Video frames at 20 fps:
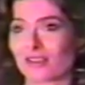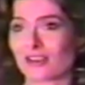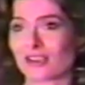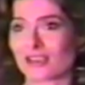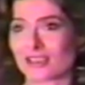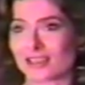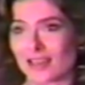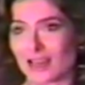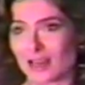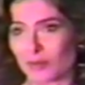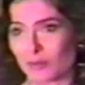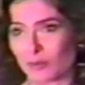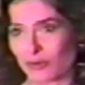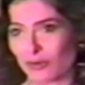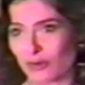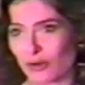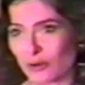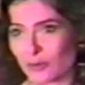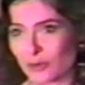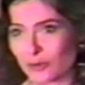very exciting
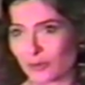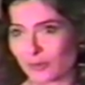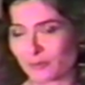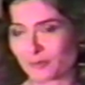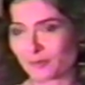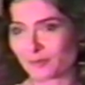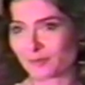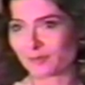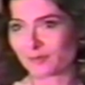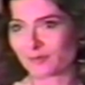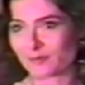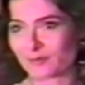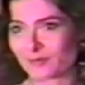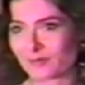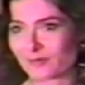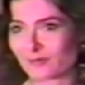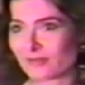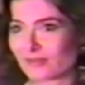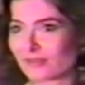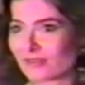performer.
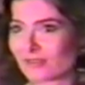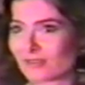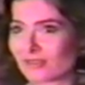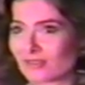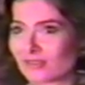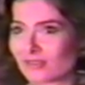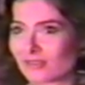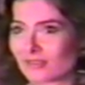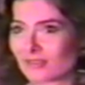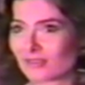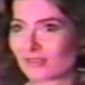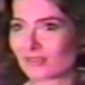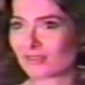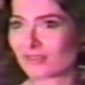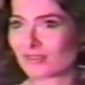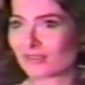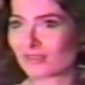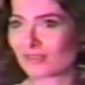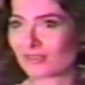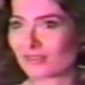How would you describe your
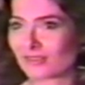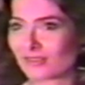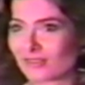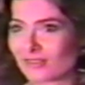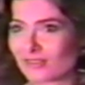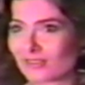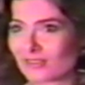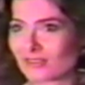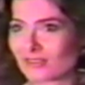role?